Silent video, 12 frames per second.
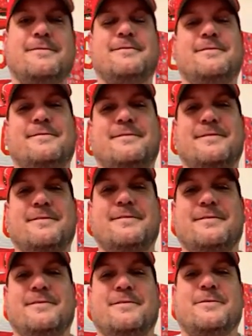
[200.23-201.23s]

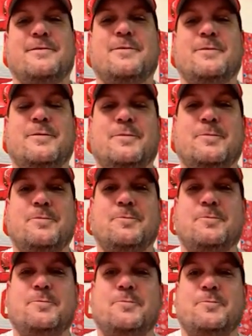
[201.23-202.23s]

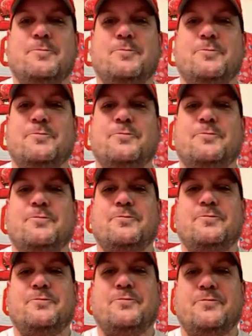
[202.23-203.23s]
This person isn't speaking.